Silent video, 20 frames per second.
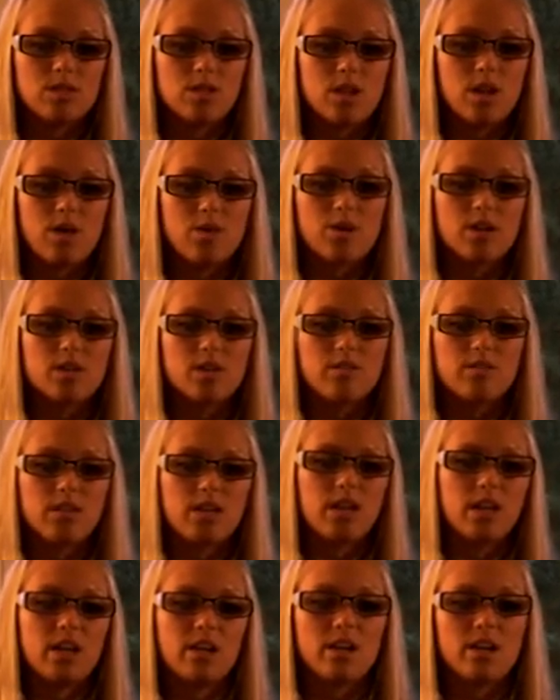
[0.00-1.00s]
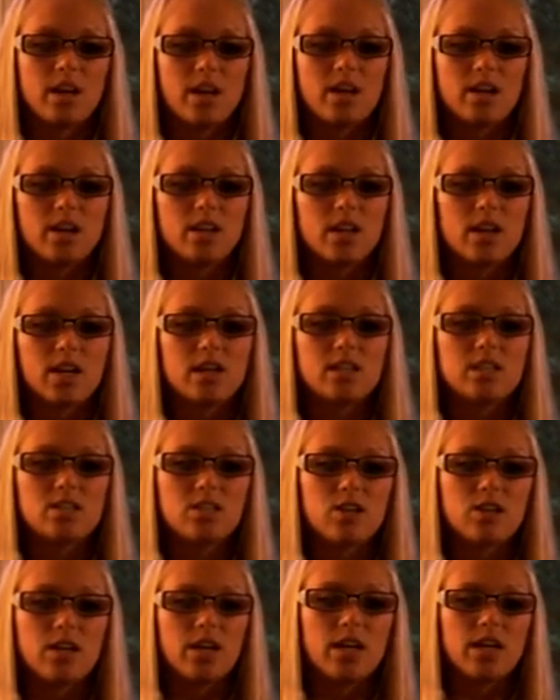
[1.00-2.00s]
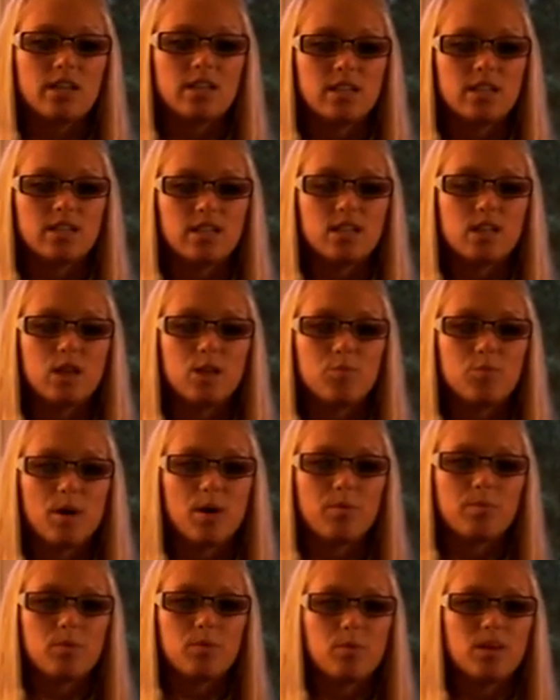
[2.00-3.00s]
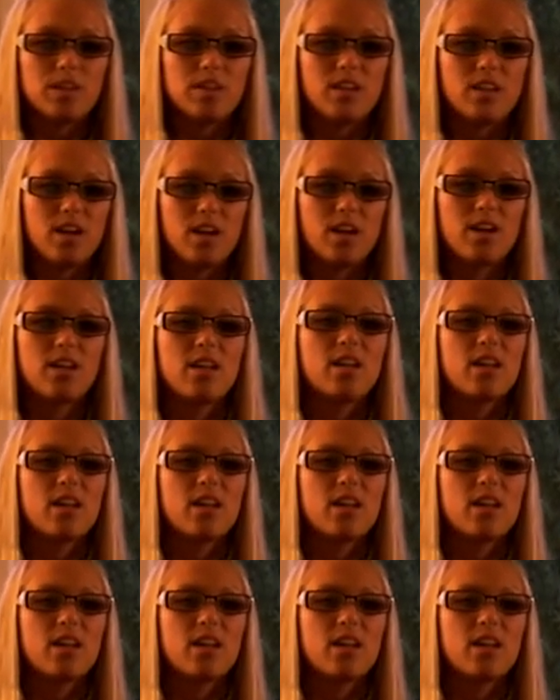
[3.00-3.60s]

in our living area, it is a good idea to keep up with the